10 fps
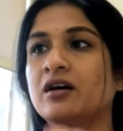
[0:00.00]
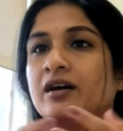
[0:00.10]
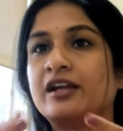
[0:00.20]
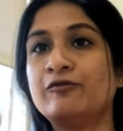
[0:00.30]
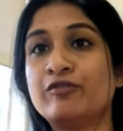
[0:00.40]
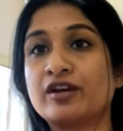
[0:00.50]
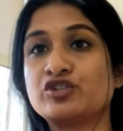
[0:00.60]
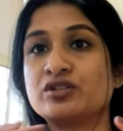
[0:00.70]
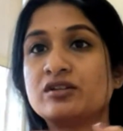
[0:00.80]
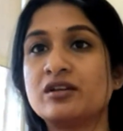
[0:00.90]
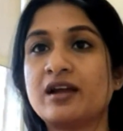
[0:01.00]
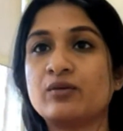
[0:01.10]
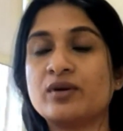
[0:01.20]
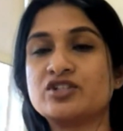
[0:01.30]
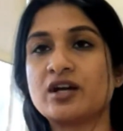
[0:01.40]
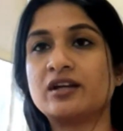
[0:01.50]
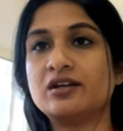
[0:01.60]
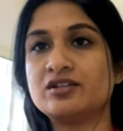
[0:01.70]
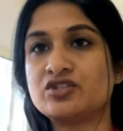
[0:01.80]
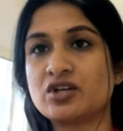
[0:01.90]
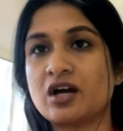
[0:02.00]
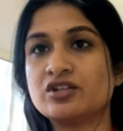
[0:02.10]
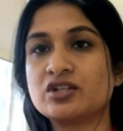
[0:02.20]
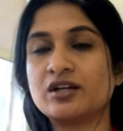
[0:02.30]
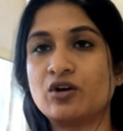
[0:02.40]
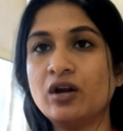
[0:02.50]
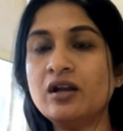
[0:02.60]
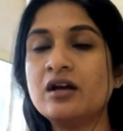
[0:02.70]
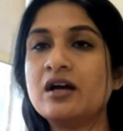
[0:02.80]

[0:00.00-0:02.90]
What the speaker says: infection, and vaginal discharge and all.